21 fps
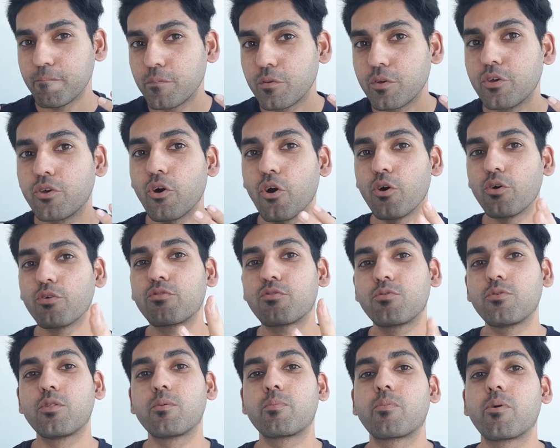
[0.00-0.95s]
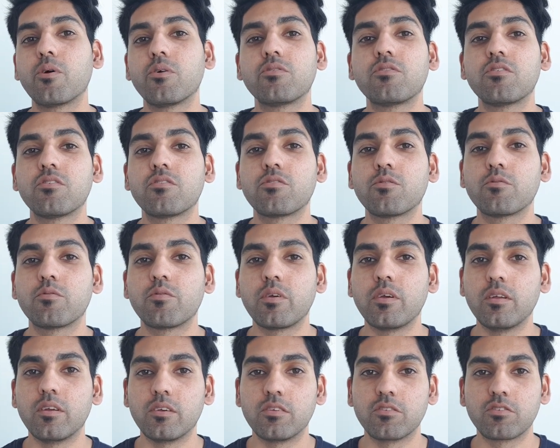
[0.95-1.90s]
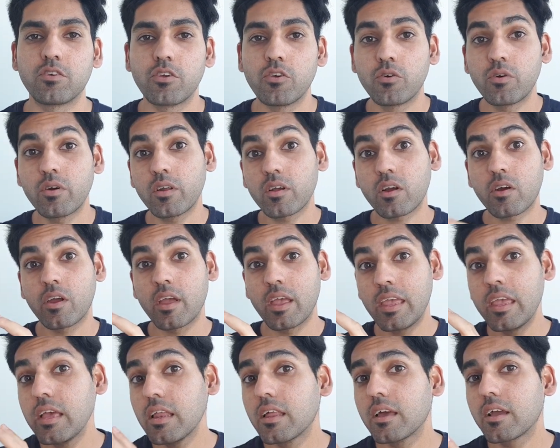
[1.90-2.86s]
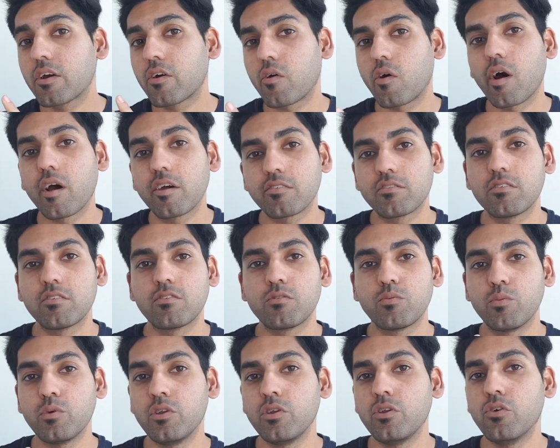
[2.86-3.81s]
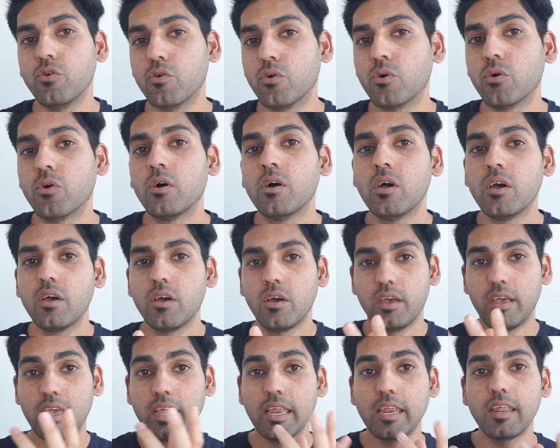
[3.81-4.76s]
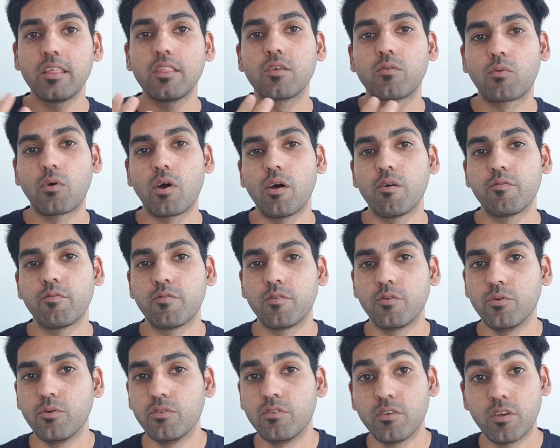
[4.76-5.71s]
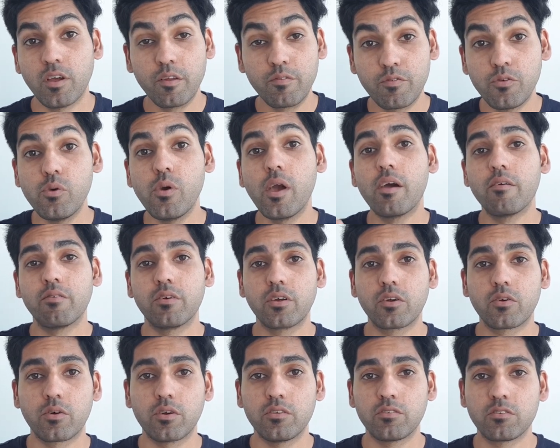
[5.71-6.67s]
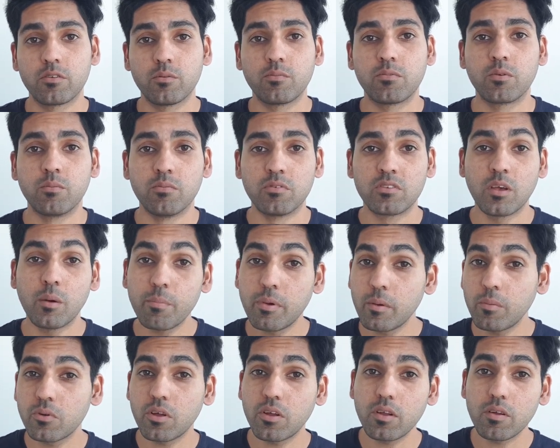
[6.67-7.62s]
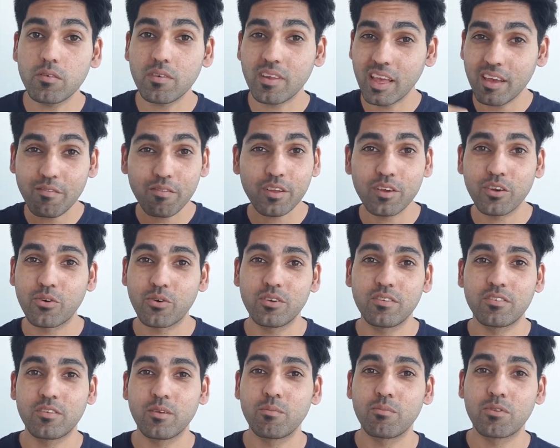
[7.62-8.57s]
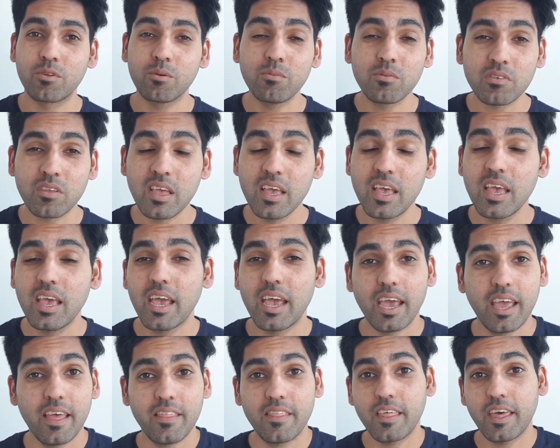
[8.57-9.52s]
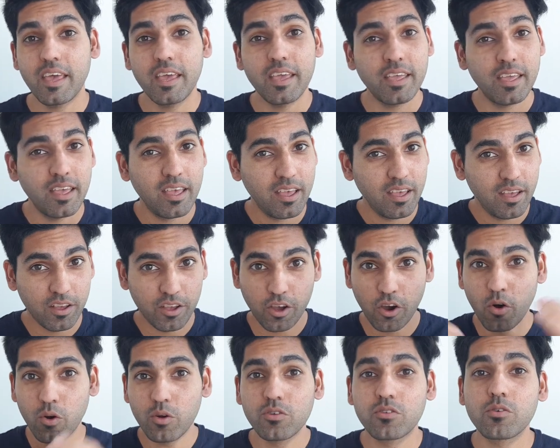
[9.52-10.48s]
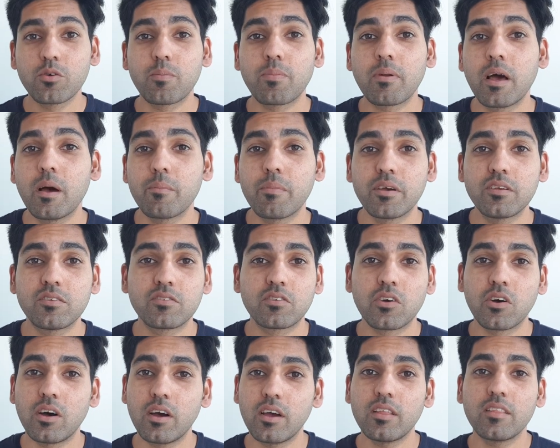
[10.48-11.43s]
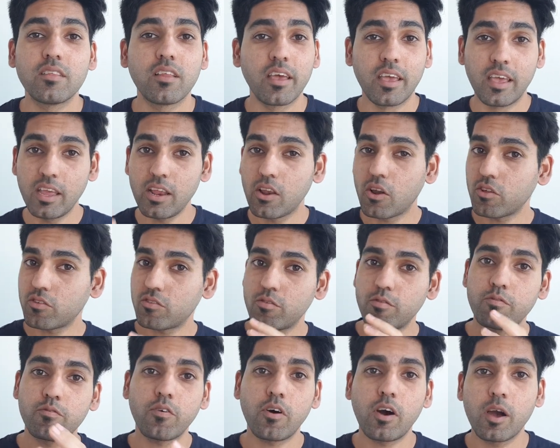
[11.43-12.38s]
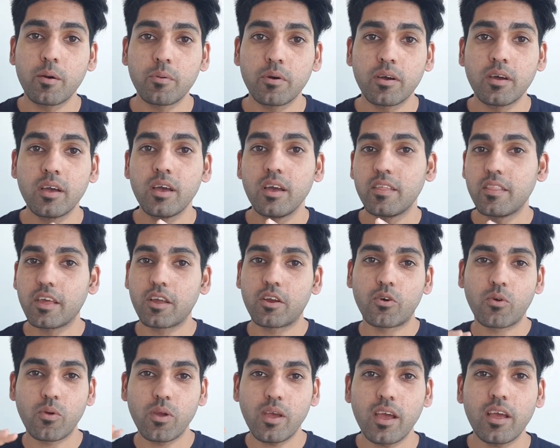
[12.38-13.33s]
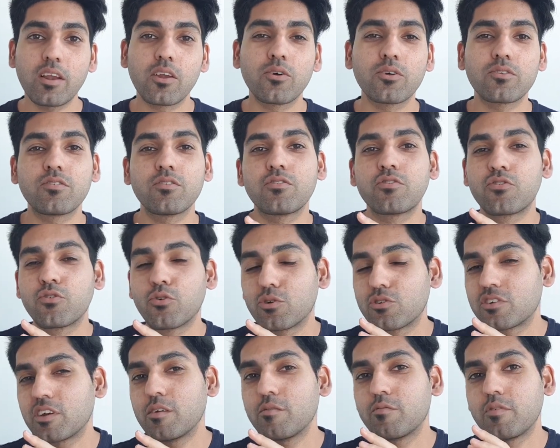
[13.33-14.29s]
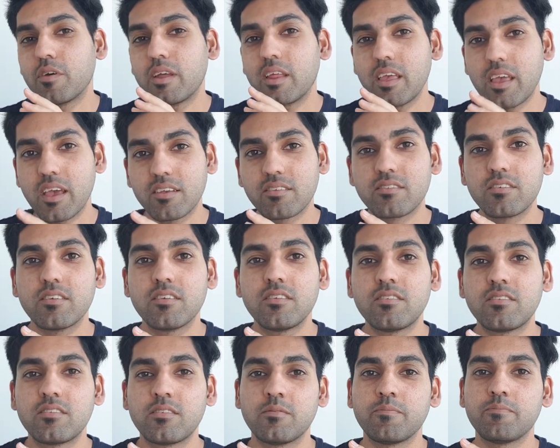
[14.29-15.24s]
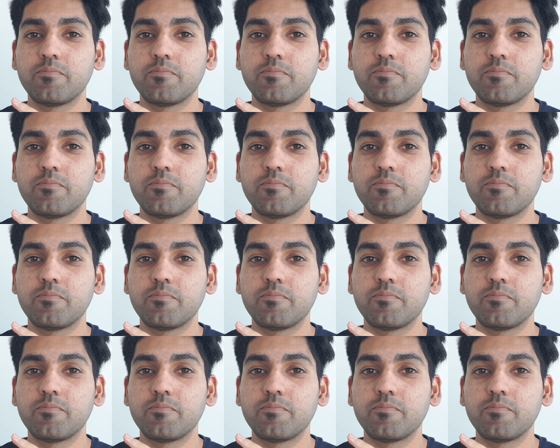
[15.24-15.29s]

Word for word: go through the process of healing. So you're in a healing crisis when you're eating the right foods if you have increased symptoms. Some people don't even have increased symptoms and they go onto a plant based diet, they eat lots of fiber, they create lots of short chain fatty acids